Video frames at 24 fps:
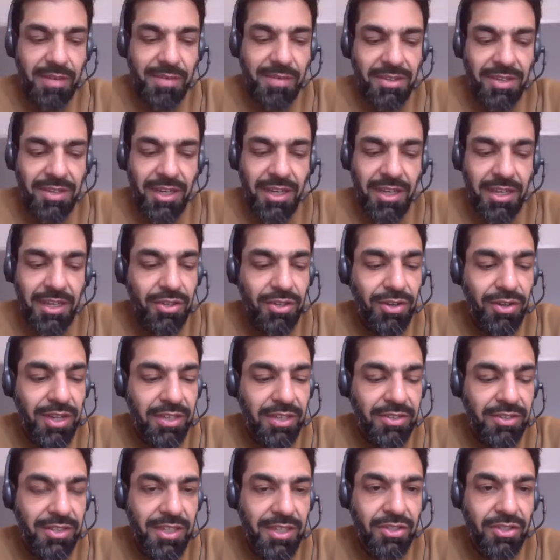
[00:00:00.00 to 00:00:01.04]
much. You're
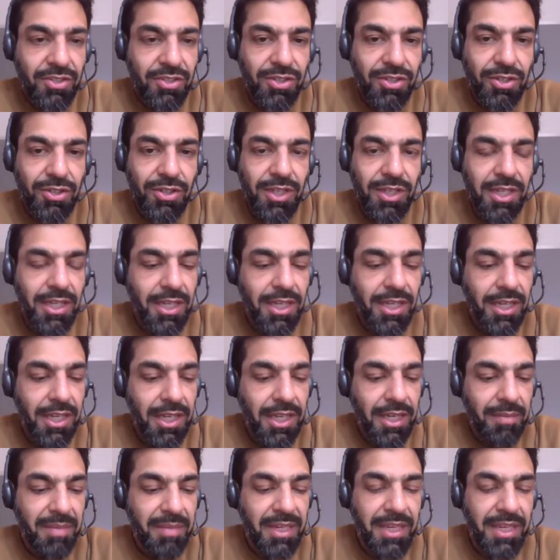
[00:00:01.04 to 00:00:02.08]
listening to
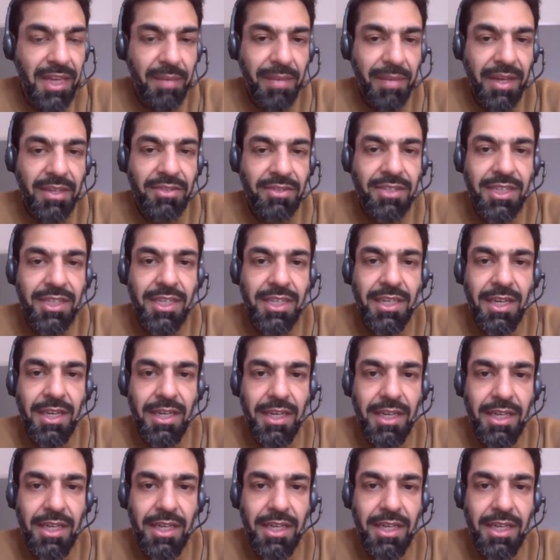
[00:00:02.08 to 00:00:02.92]
the Midday magazine